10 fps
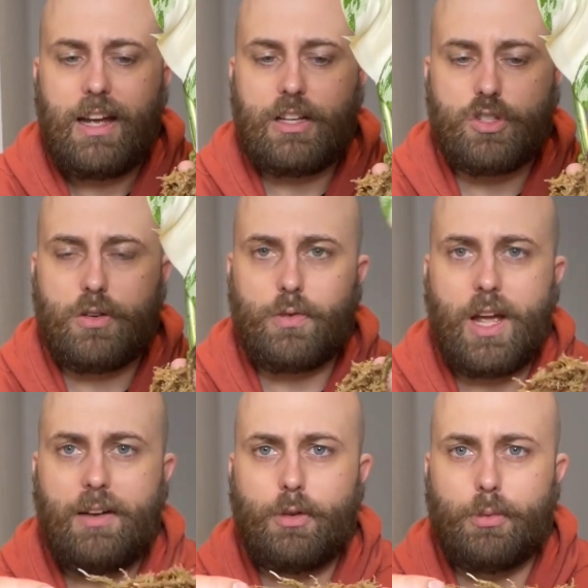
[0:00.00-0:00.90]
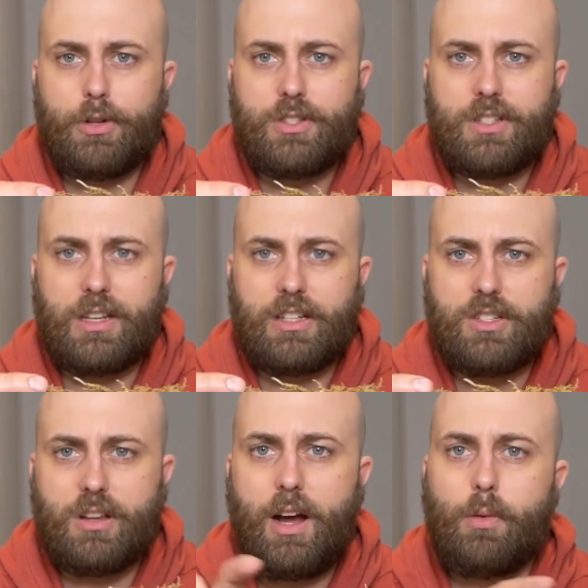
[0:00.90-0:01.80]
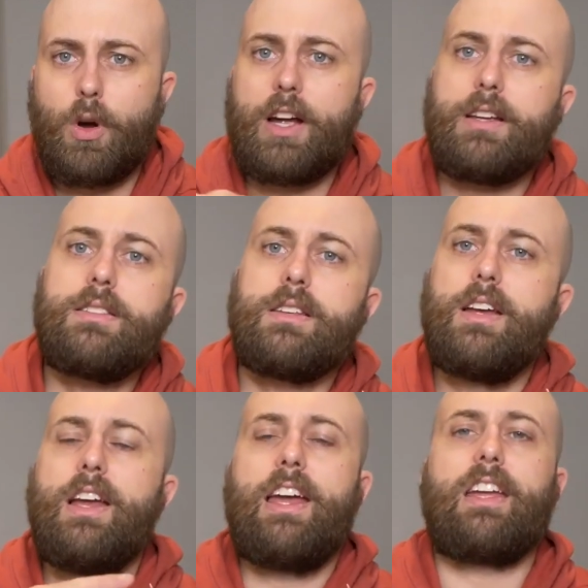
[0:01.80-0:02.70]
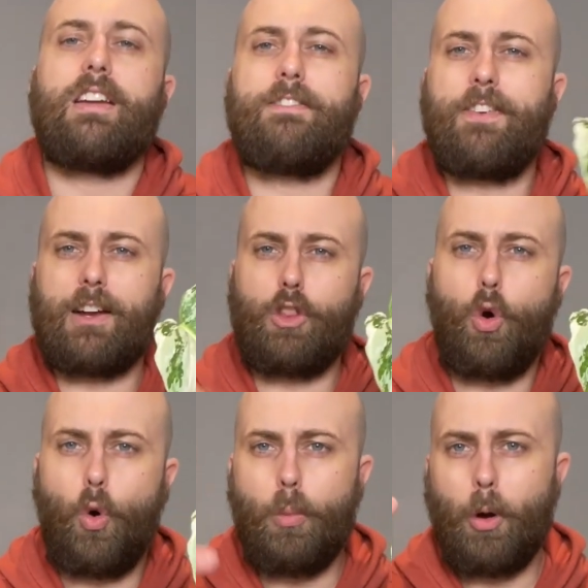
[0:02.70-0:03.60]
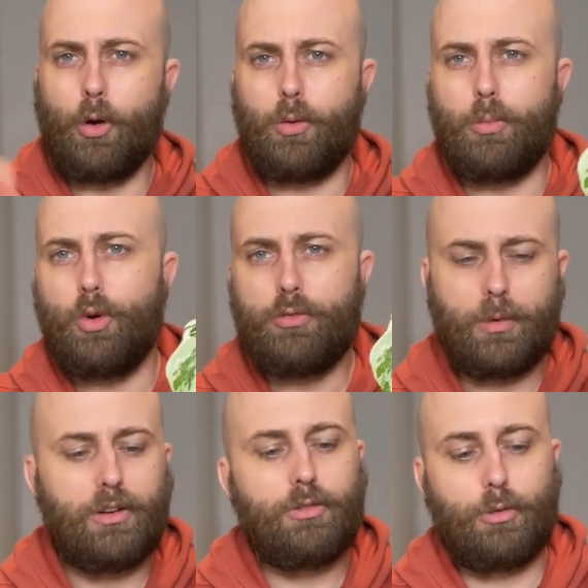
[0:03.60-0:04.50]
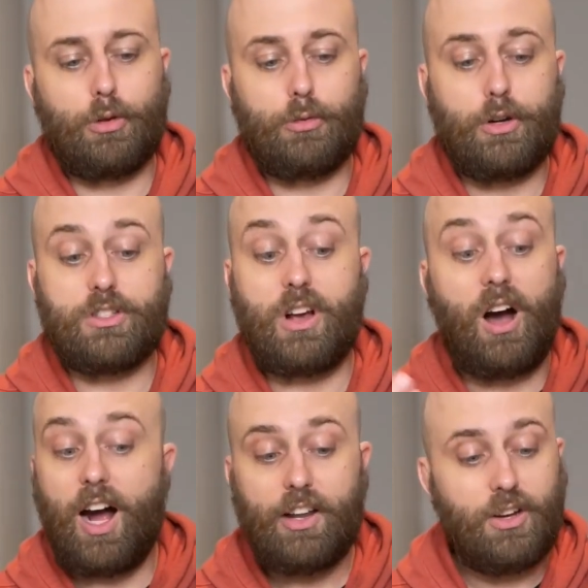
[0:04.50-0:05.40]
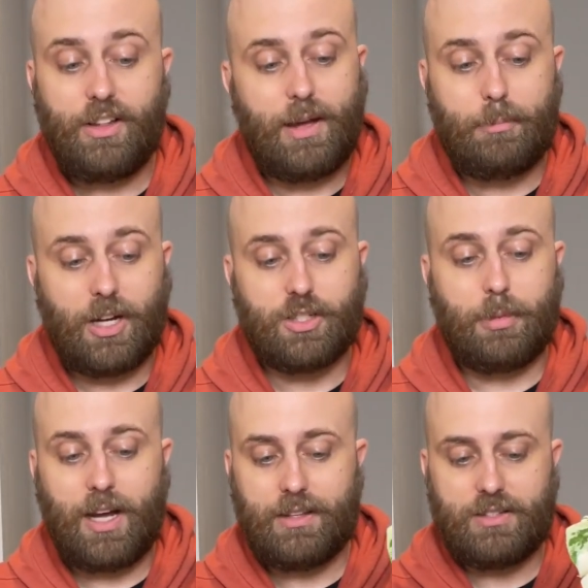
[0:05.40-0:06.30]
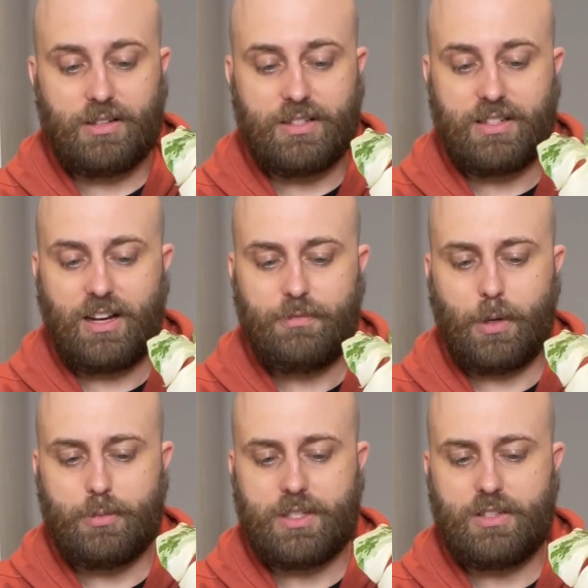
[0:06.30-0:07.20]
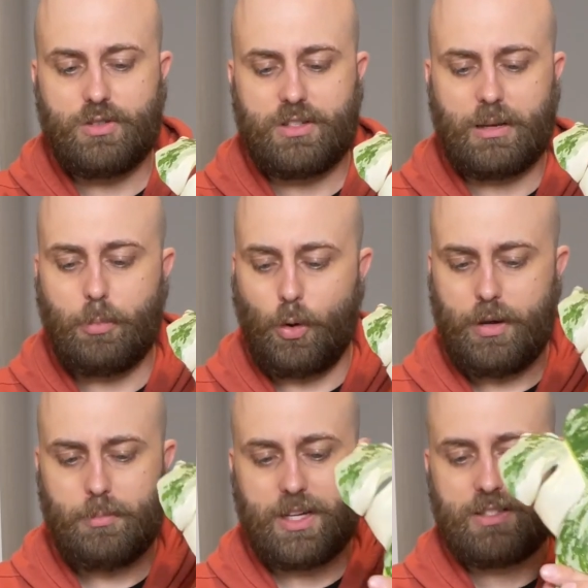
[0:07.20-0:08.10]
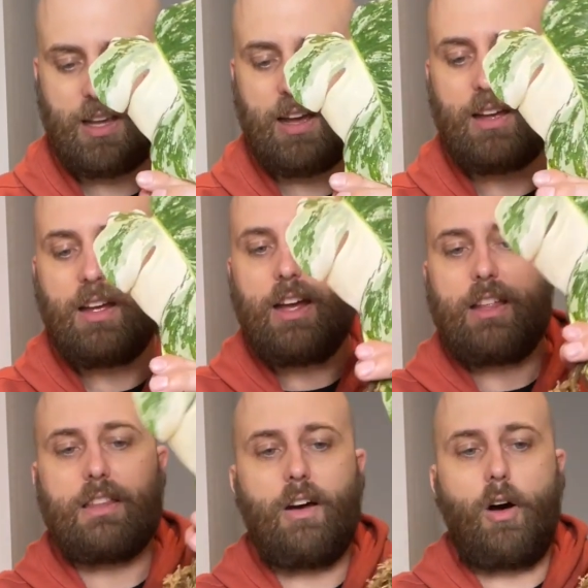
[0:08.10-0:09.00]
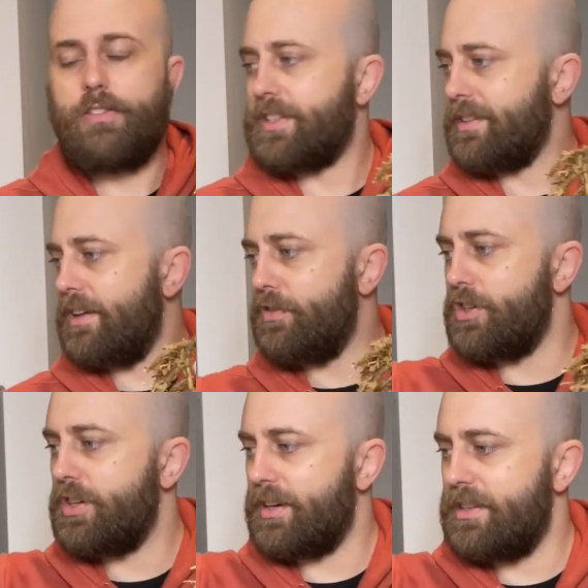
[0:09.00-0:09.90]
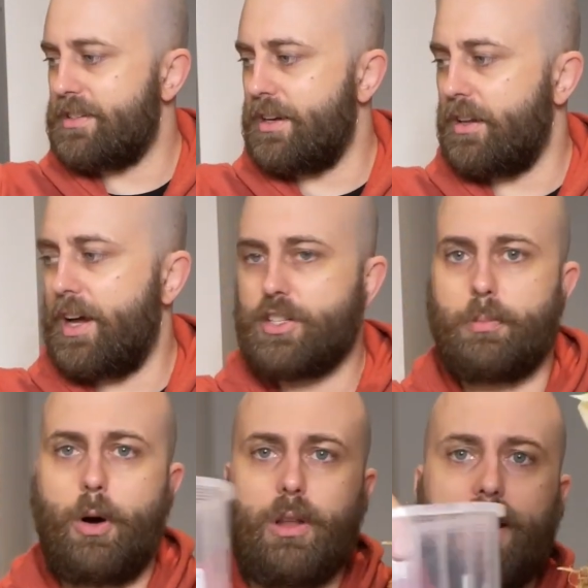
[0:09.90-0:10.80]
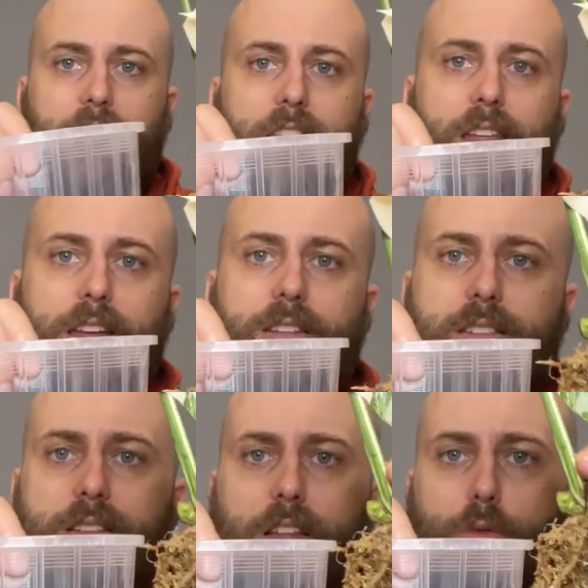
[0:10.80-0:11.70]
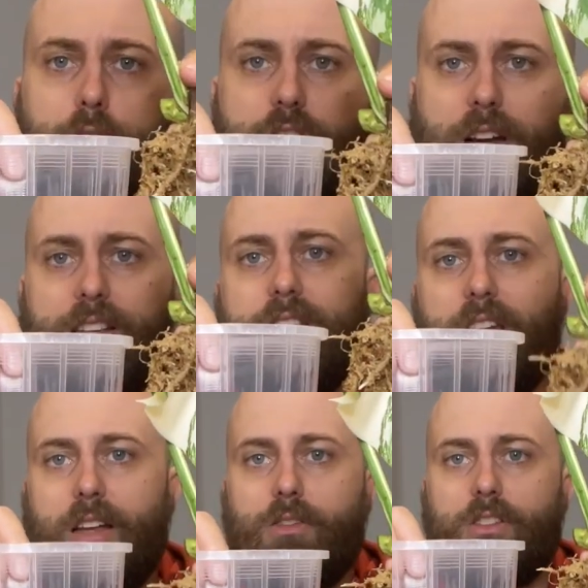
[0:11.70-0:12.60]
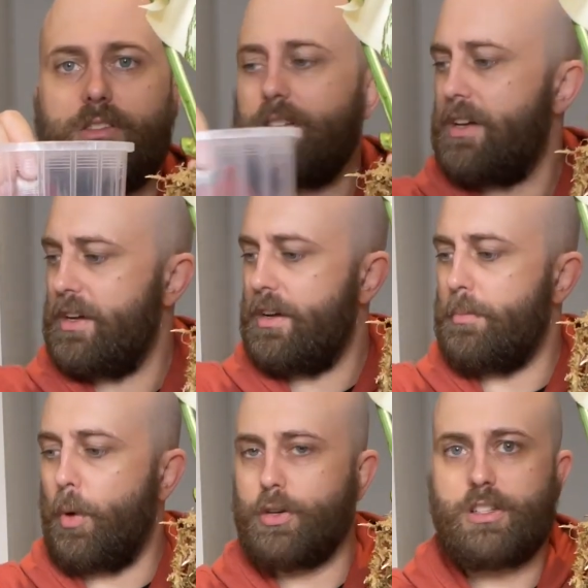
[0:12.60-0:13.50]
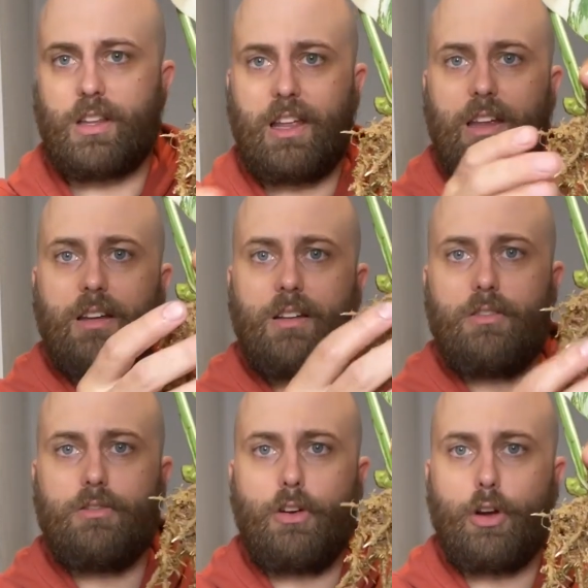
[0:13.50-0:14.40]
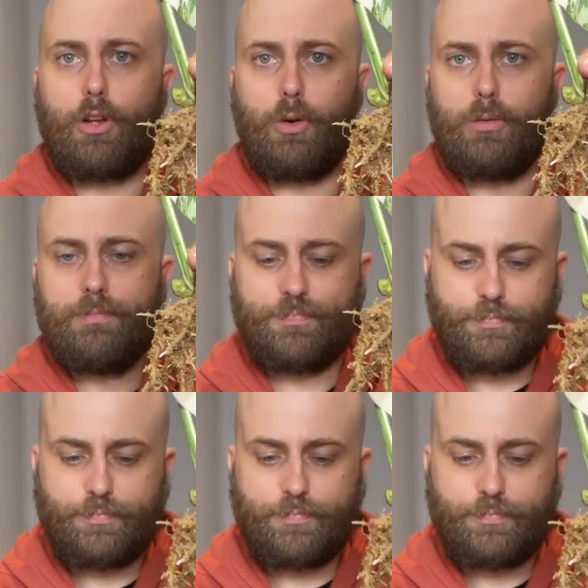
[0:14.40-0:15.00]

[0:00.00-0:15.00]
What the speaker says: And so if you have the roots sitting sideways, it can affect the hormonal movement through the roots. I don't know that much about this sort of stuff, but it was an interesting point because yeah, obviously if you chuck this in a larger pot like this and the roots are sitting just mostly vertical,